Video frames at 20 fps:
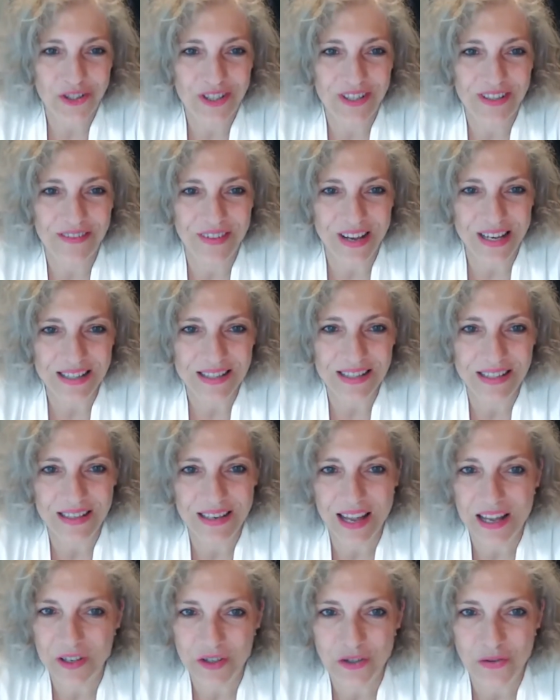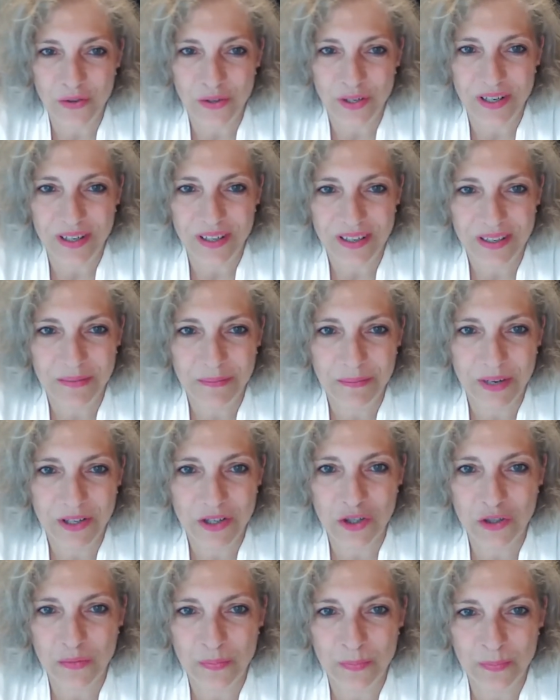invest in natural and
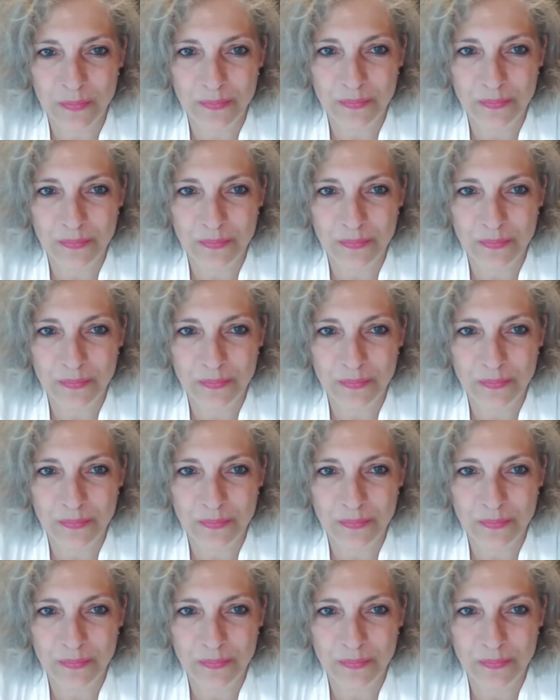much